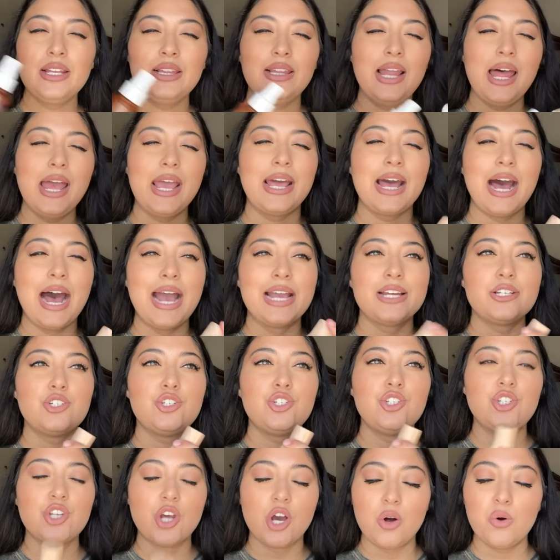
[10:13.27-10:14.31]
Like, I
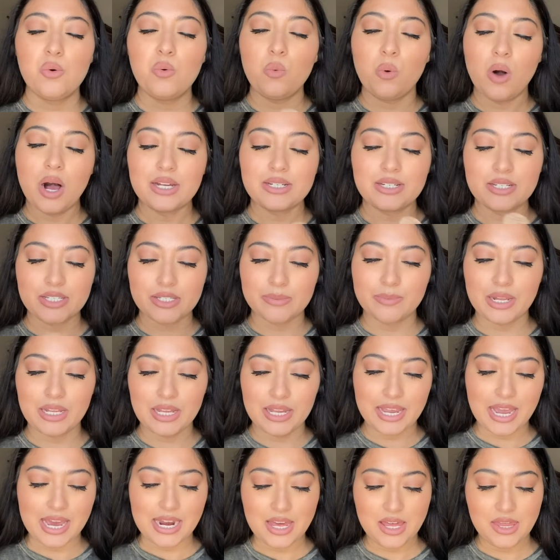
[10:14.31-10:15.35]
don't want to smell
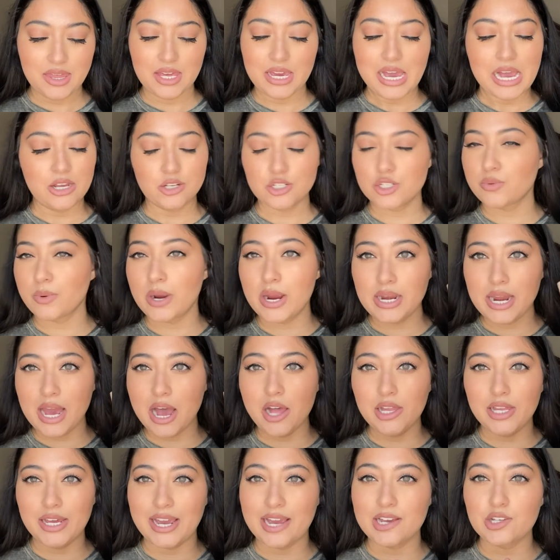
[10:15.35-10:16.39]
like anything else right
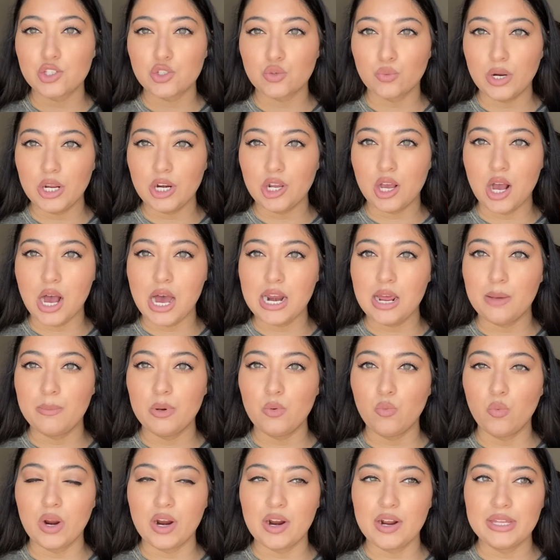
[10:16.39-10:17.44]
now. Like, I swear to God, I've
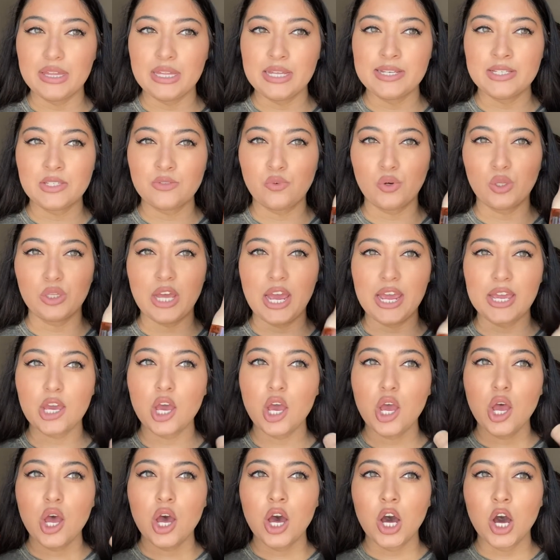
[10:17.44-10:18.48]
been wearing this for like
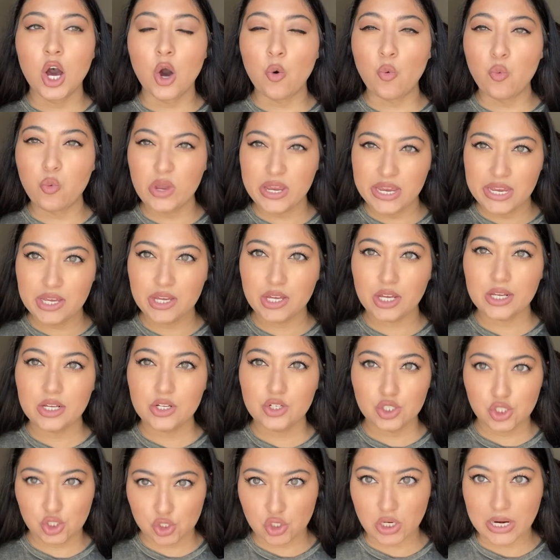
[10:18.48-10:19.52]
a week
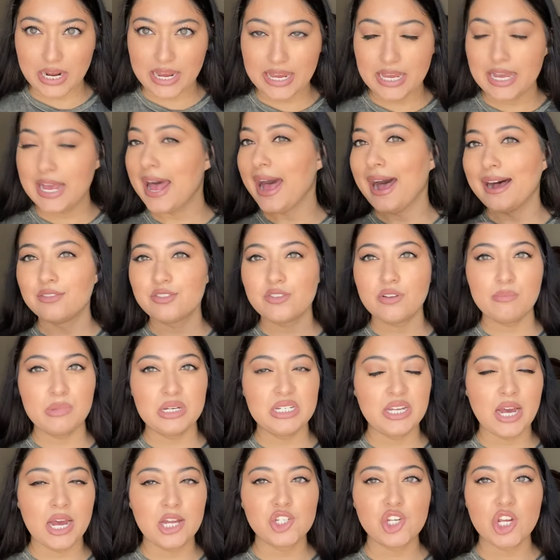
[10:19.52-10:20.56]
straight. Haven't been
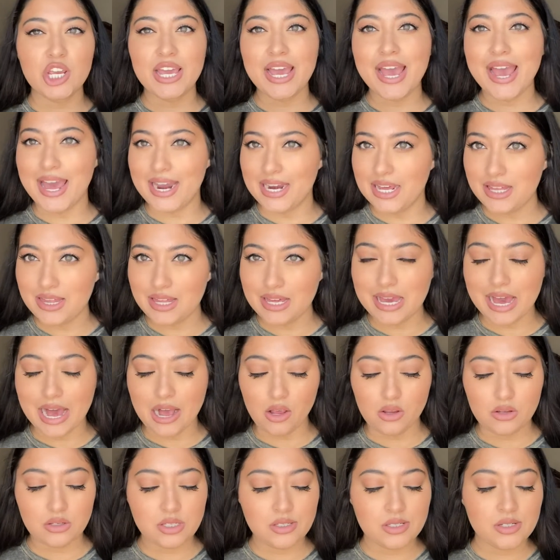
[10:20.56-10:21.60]
touching anything
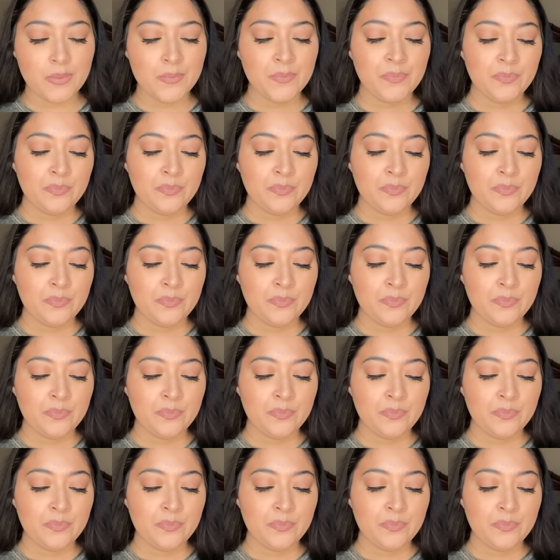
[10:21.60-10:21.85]
else.